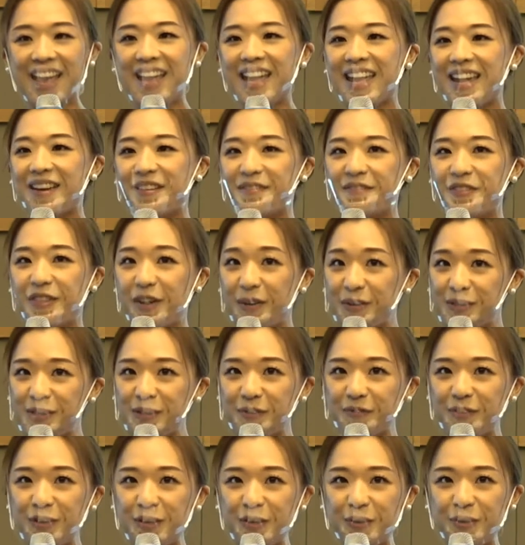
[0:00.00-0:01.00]
If those
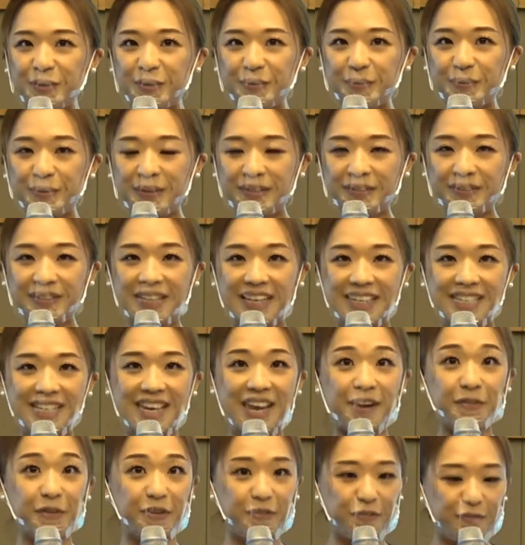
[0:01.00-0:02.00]
of you who will need
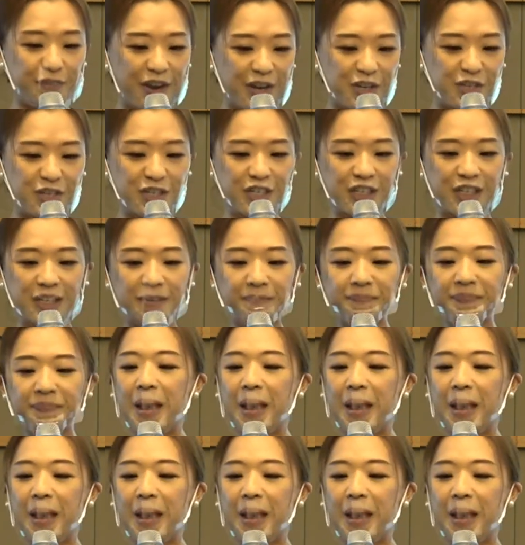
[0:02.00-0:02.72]
a refresher,